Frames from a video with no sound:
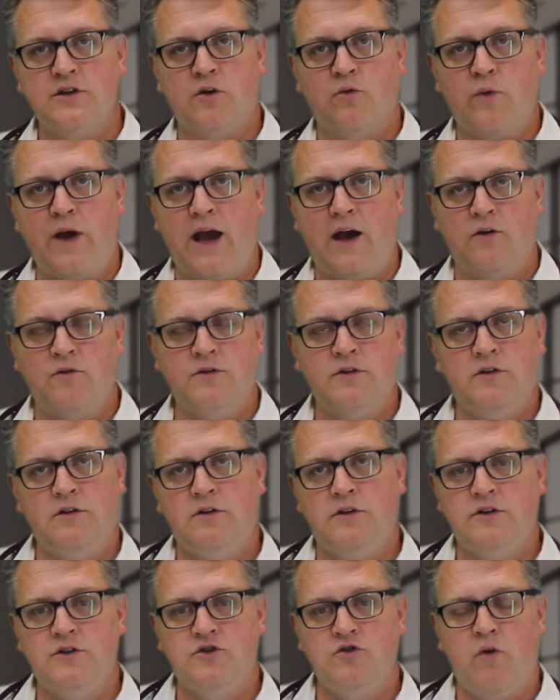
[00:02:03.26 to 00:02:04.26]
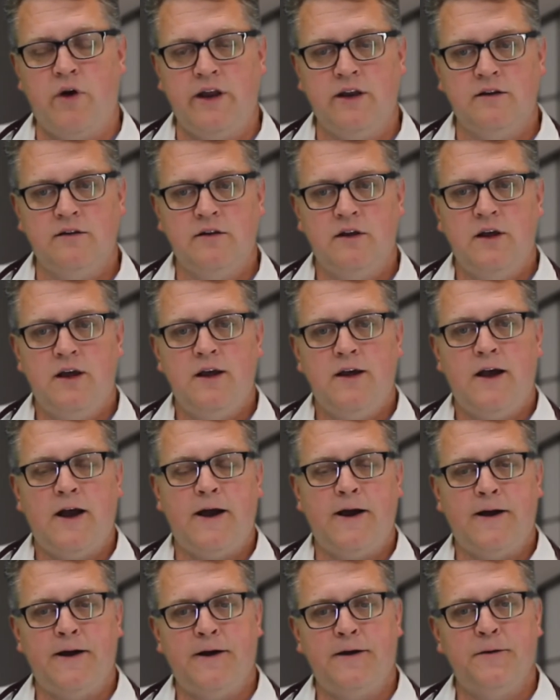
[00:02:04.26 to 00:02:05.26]
around the joint
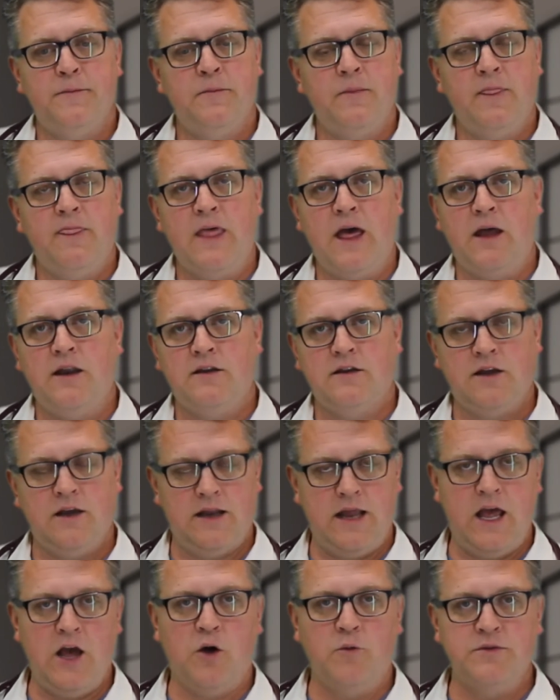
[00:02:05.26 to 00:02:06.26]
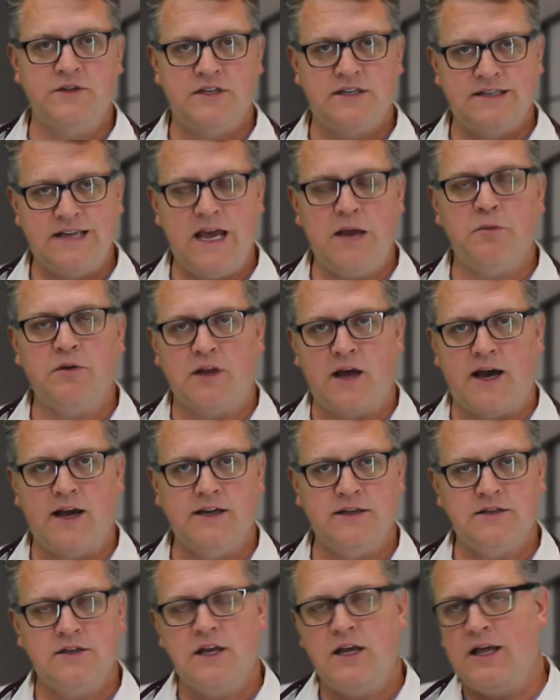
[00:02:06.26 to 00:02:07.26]
that can help
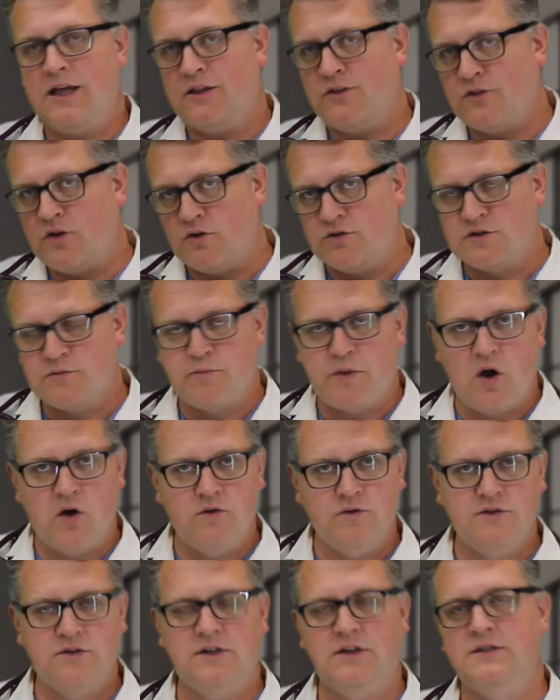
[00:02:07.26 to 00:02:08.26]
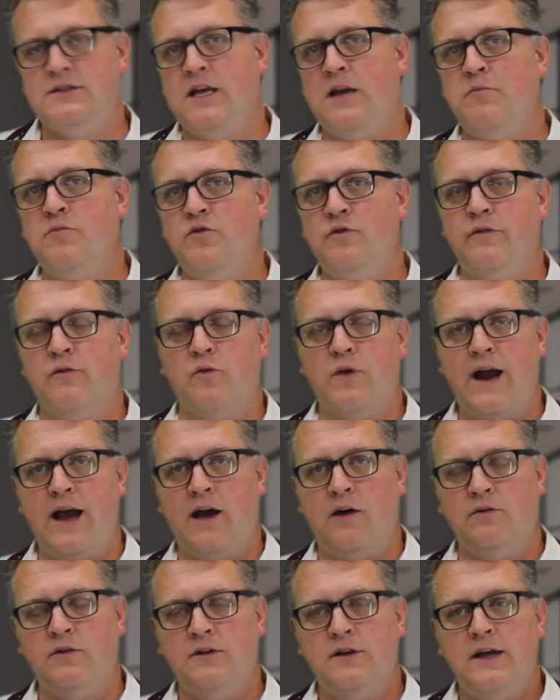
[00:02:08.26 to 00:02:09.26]
stabilize those bones as they move
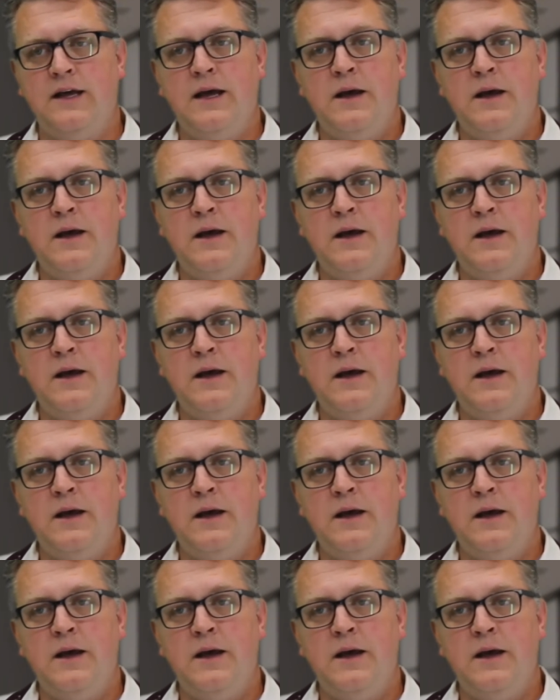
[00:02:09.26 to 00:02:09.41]
around.